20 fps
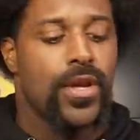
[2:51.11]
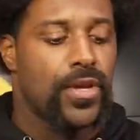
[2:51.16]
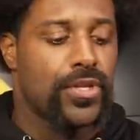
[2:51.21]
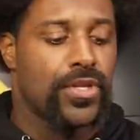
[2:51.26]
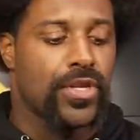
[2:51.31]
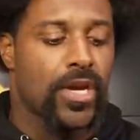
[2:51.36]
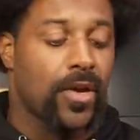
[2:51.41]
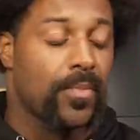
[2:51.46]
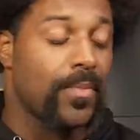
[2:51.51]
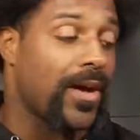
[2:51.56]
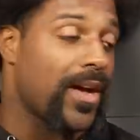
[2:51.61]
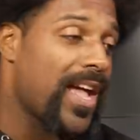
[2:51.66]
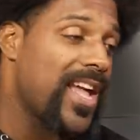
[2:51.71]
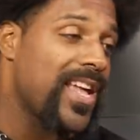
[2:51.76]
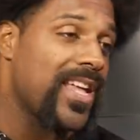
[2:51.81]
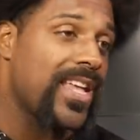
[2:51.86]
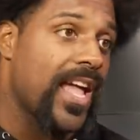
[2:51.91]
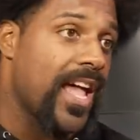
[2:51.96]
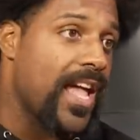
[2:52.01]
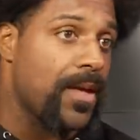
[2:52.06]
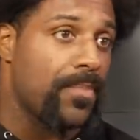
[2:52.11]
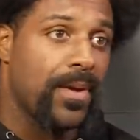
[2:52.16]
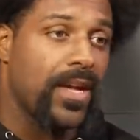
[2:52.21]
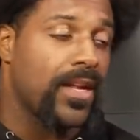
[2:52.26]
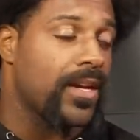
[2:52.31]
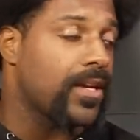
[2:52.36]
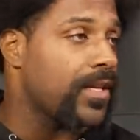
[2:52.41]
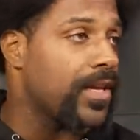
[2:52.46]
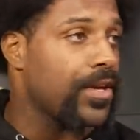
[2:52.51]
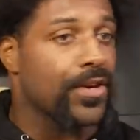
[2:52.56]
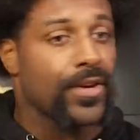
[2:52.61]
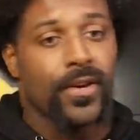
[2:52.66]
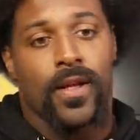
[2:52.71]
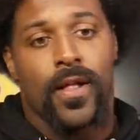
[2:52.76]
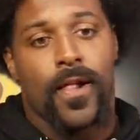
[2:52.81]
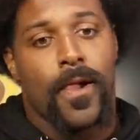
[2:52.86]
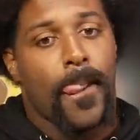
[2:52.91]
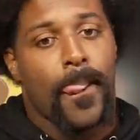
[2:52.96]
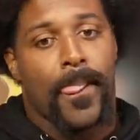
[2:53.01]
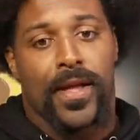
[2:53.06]
You talk about AK being a leader.
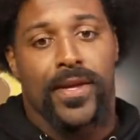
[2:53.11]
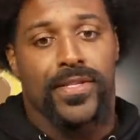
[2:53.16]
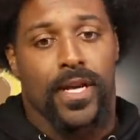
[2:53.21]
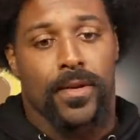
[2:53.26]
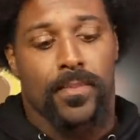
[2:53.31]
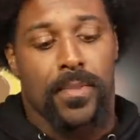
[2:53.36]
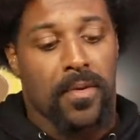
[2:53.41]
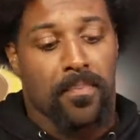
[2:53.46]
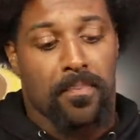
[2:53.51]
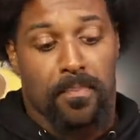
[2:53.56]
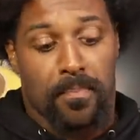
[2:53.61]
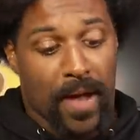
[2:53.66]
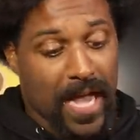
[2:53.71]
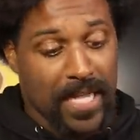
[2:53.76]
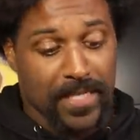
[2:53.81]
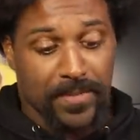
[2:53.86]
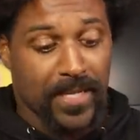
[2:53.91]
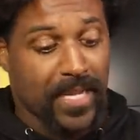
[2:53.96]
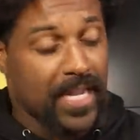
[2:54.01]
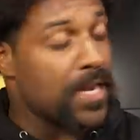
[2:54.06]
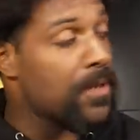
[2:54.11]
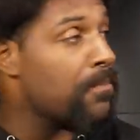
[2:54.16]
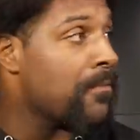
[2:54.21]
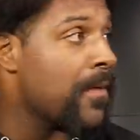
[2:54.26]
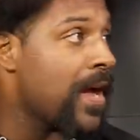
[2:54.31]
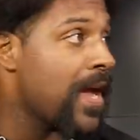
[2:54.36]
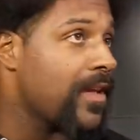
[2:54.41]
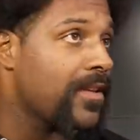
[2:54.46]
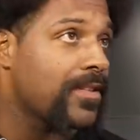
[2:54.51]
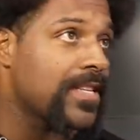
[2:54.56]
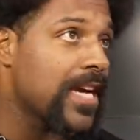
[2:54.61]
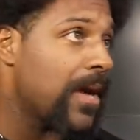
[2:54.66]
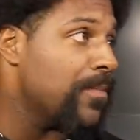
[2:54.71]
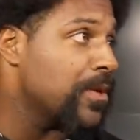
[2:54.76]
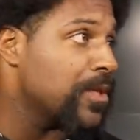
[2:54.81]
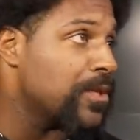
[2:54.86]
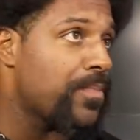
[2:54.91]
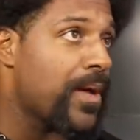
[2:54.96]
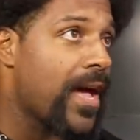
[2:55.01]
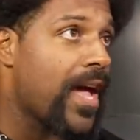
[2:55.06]
You talk about possibly getting Mike
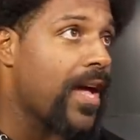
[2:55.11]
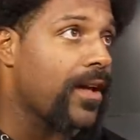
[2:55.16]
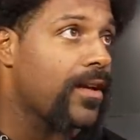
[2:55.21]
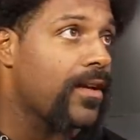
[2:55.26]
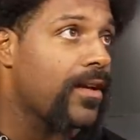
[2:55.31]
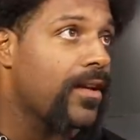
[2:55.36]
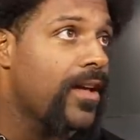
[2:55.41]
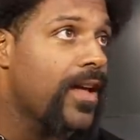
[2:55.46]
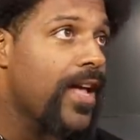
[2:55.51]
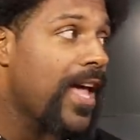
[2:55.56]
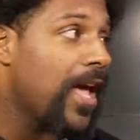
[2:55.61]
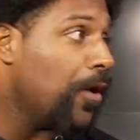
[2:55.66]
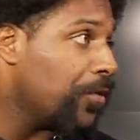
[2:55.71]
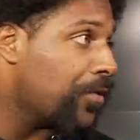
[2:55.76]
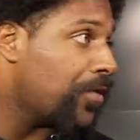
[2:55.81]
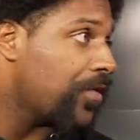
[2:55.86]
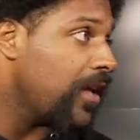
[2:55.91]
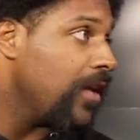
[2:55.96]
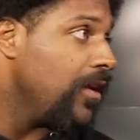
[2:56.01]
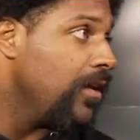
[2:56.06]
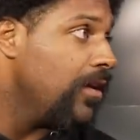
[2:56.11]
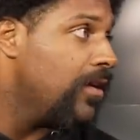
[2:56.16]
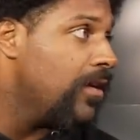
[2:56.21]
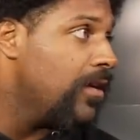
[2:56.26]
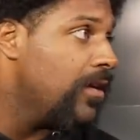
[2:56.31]
Thomas back healthy.